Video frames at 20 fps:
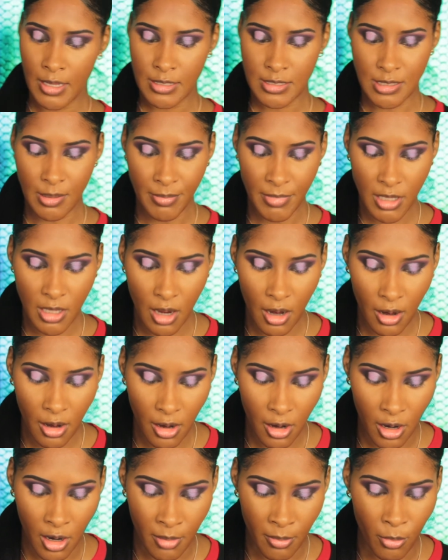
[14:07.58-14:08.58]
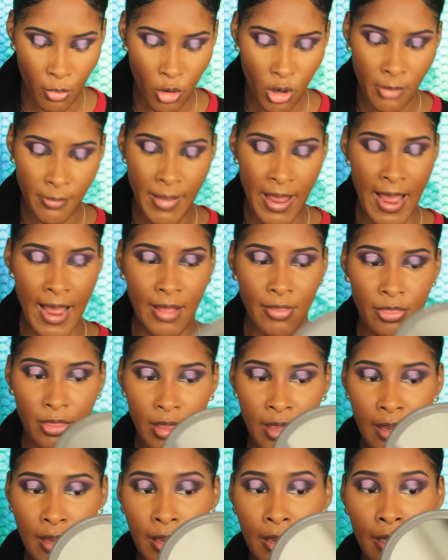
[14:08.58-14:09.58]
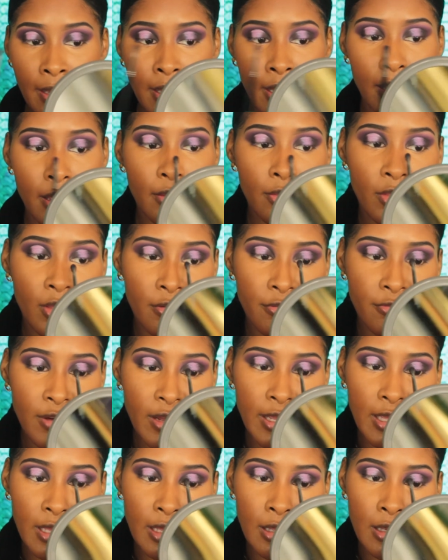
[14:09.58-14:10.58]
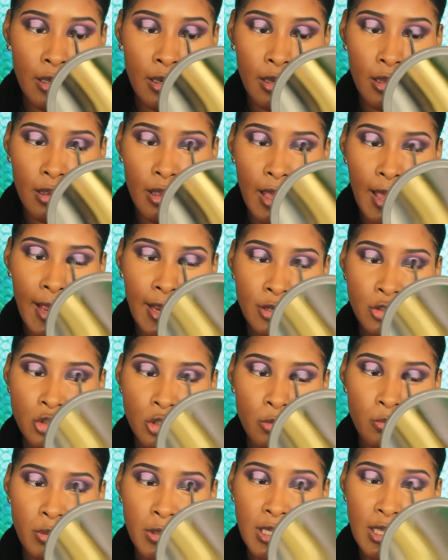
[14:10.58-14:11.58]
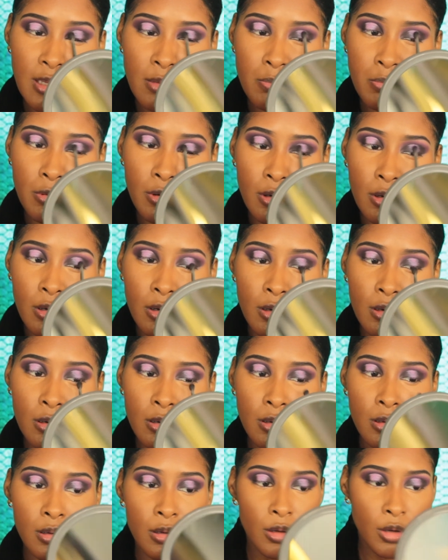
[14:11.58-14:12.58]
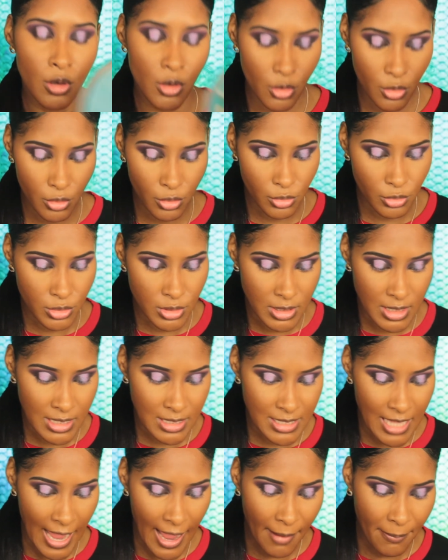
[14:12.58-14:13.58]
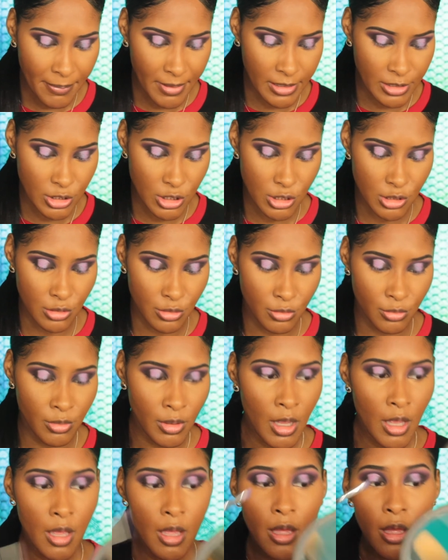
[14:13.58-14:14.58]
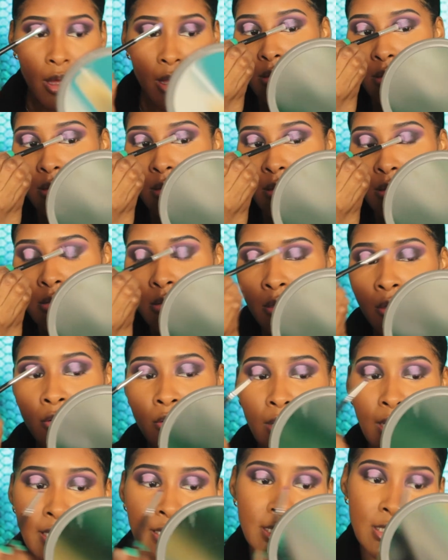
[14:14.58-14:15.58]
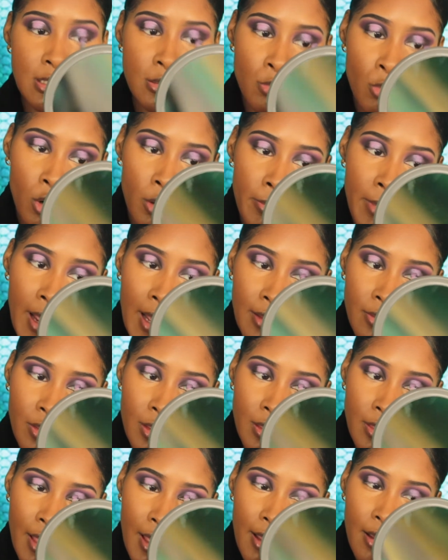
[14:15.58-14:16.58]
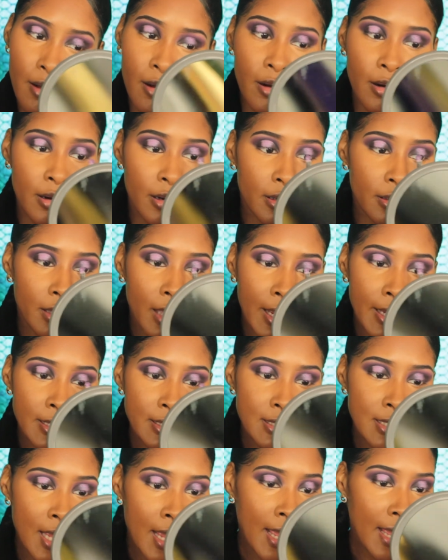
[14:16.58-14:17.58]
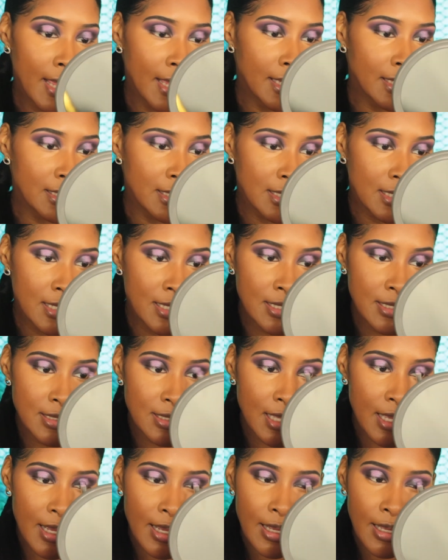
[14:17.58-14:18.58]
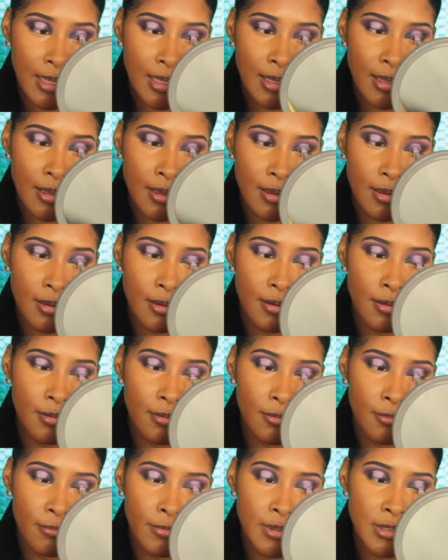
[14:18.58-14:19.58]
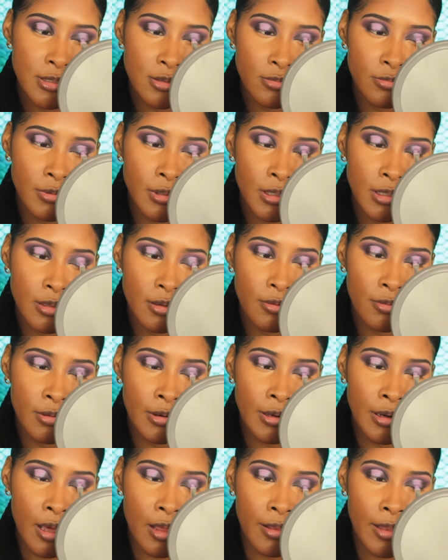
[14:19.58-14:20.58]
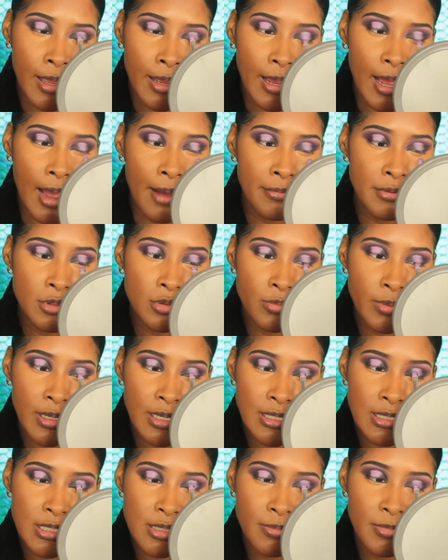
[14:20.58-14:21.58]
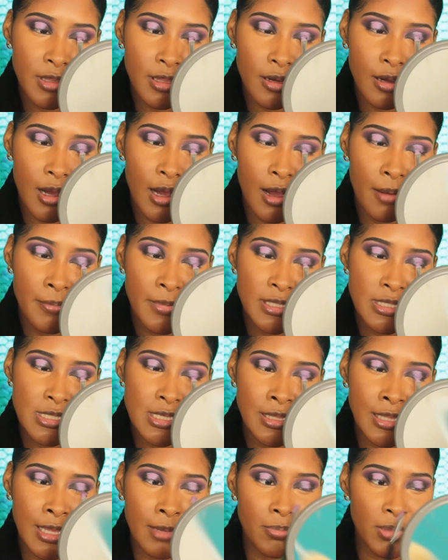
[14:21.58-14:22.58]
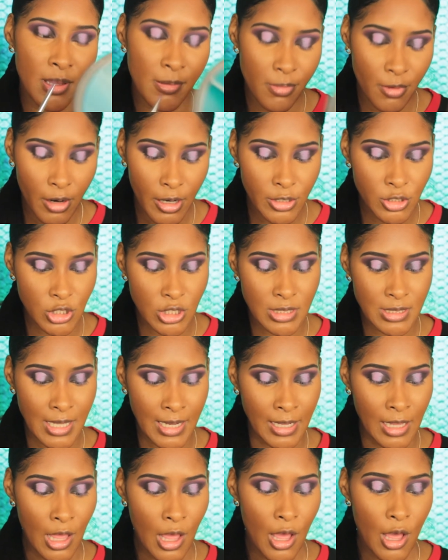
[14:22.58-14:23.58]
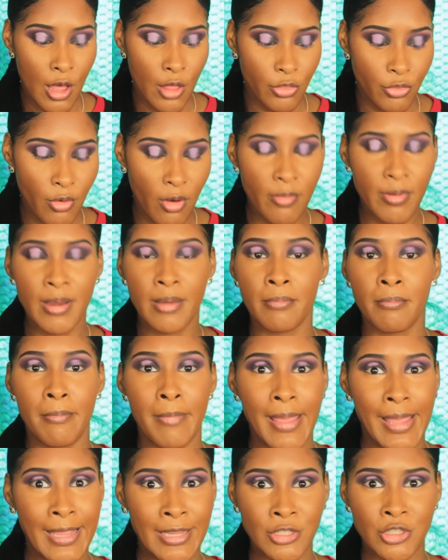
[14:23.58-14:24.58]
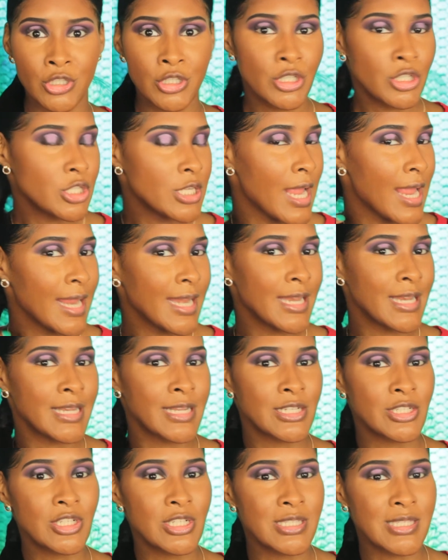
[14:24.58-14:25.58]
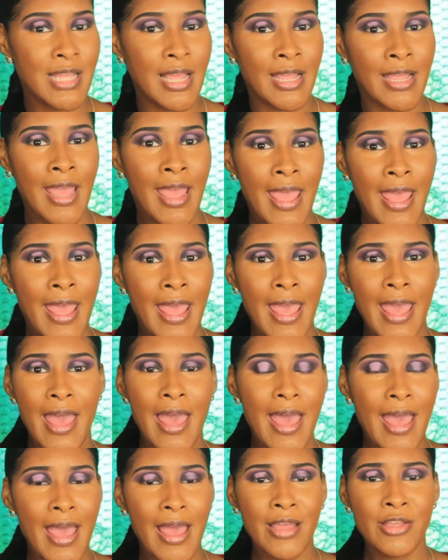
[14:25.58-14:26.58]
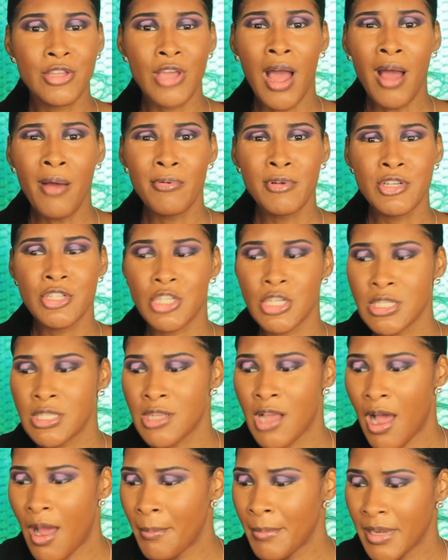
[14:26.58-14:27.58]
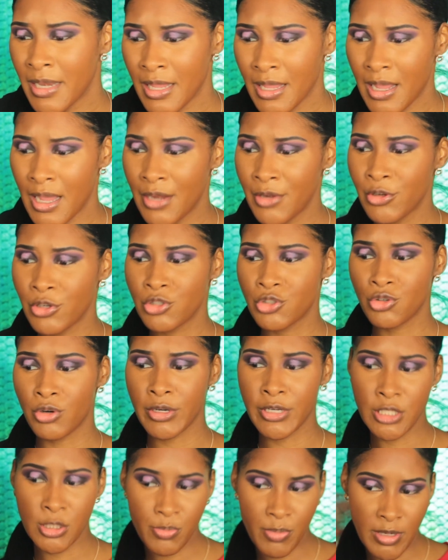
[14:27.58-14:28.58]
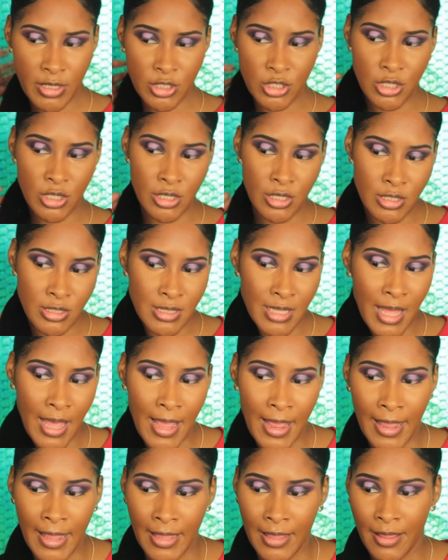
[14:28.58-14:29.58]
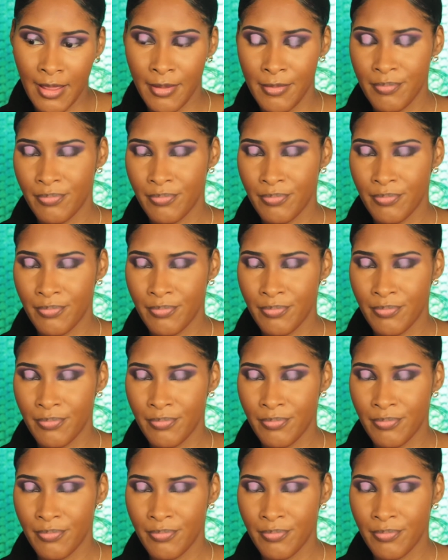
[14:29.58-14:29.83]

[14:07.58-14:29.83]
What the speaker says: Some of y'all are more mad than the fucking actual people who's this happened to. You guys is more mad than they are. Like, dang, sis, like, what's really going on? Like, I was reading some of the comments, and like, people are just like throwing major shade, and it's just like, y'all was just commenting under Jordyn's pictures like,